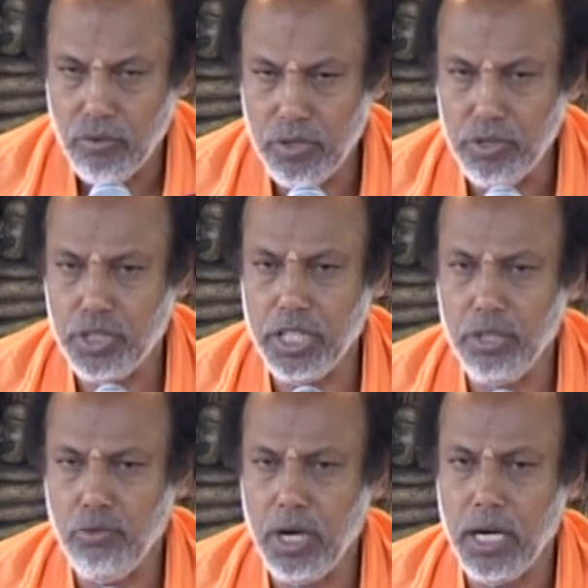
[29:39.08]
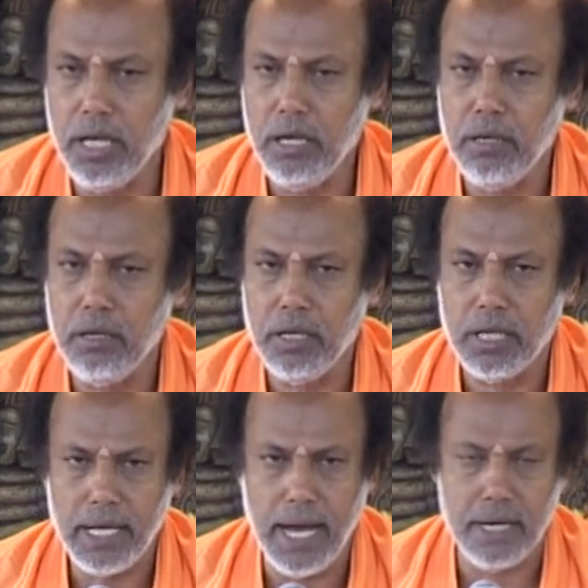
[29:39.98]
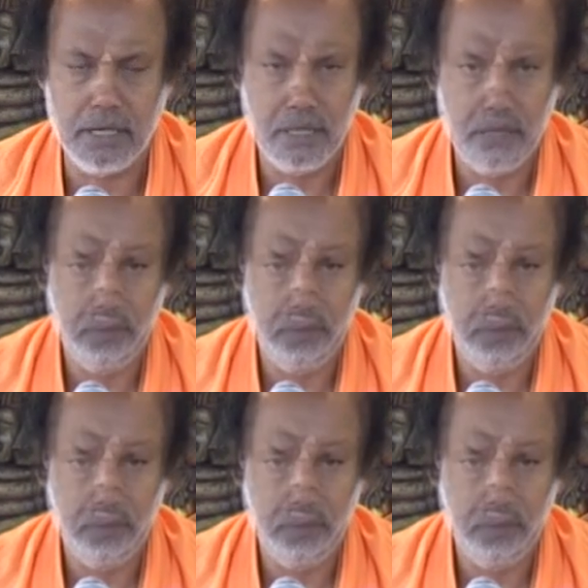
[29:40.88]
When you say the word cat,